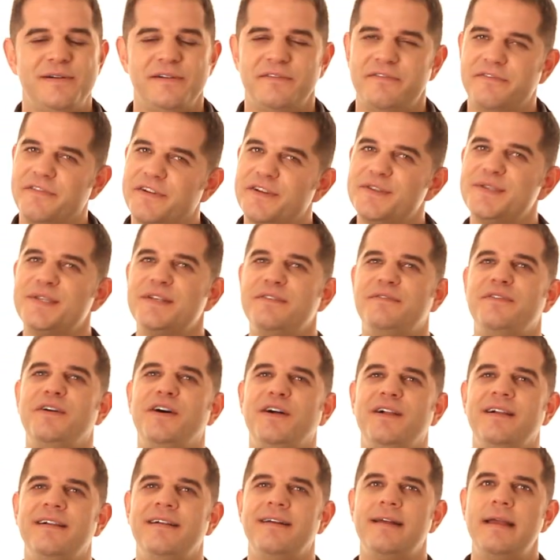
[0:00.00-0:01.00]
First of
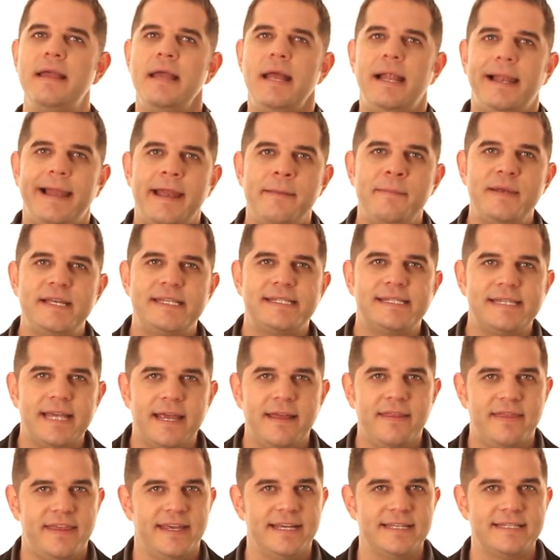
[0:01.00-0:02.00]
all, let me
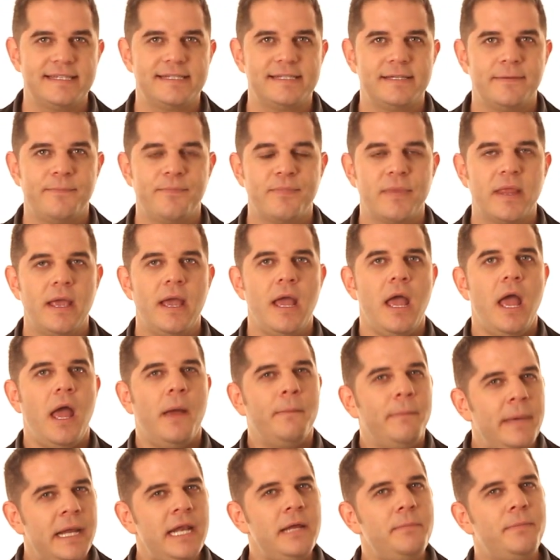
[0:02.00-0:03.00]
say this.
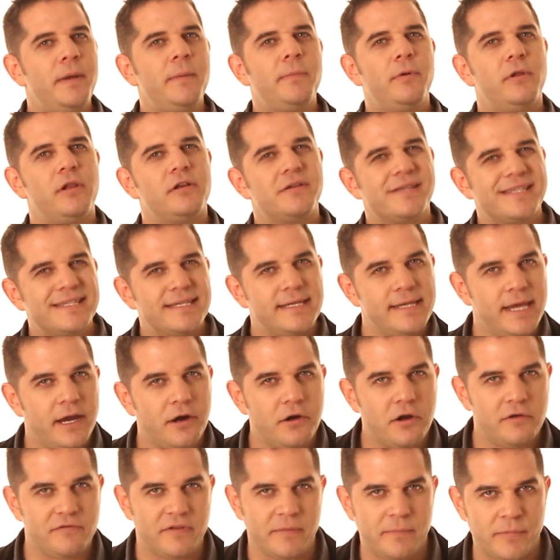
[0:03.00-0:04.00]
Many people are
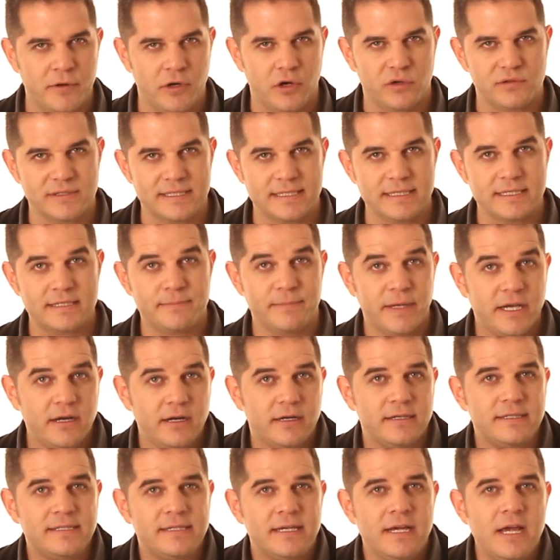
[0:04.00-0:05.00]
scared of hypnosis
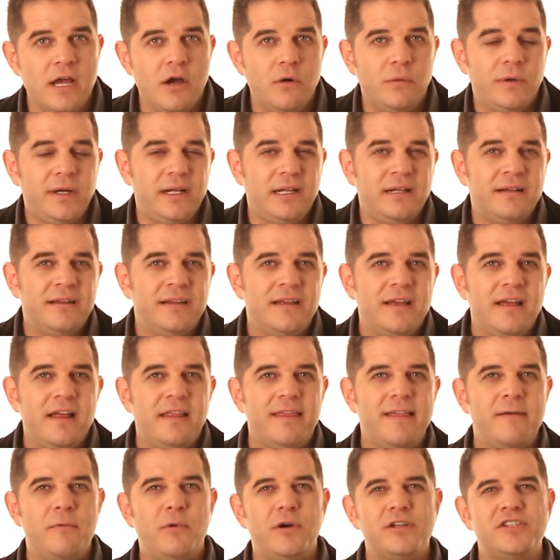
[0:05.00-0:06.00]
because, well,
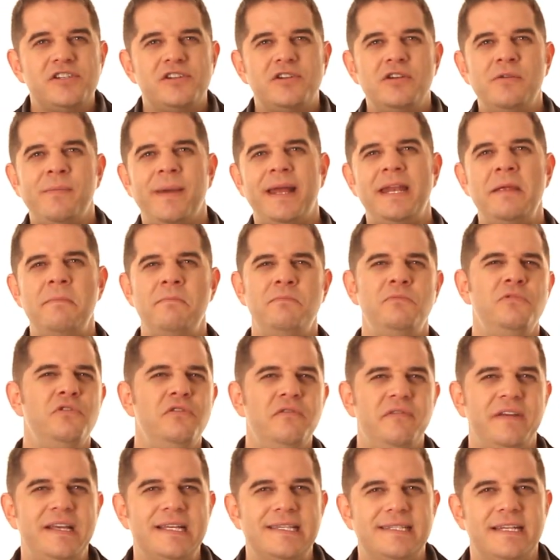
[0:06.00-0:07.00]
they watch too many
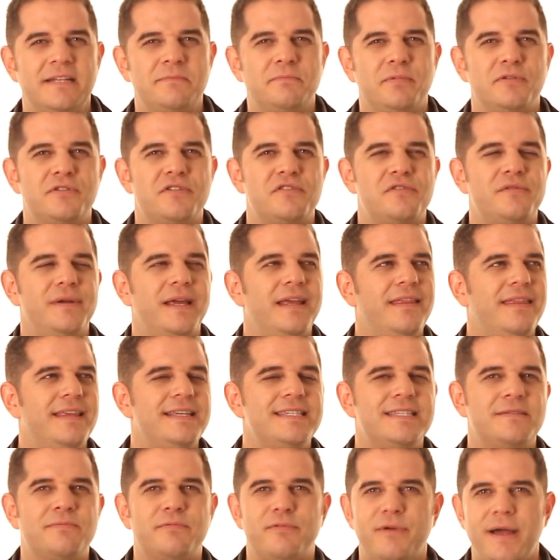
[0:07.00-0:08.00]
movies that portray
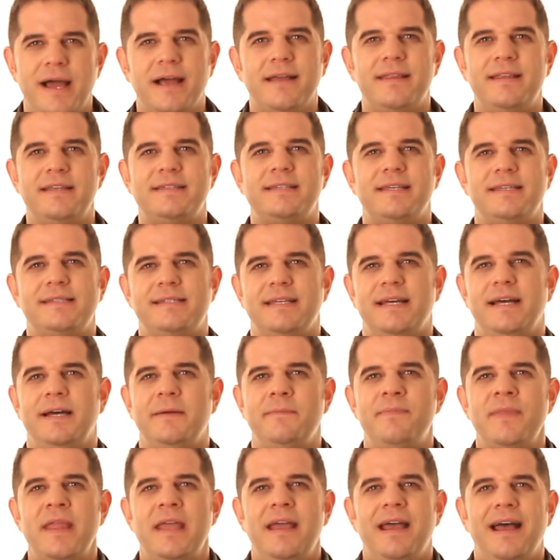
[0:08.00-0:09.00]
this practice as
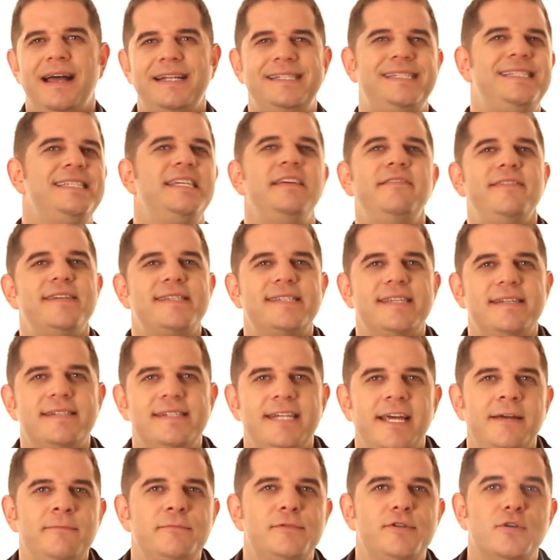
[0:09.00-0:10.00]
a, a devious
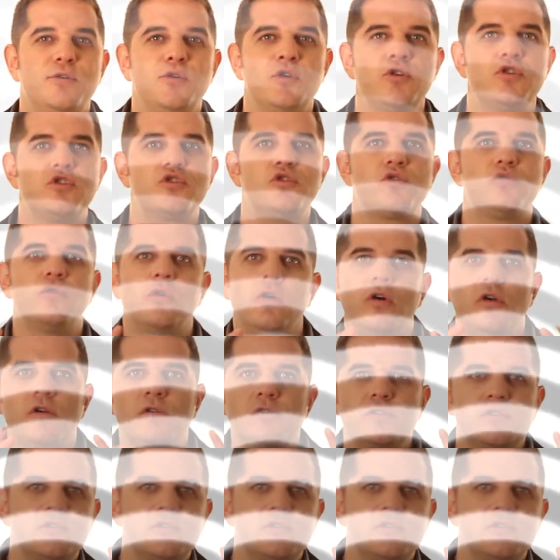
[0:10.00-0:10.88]
attempt to control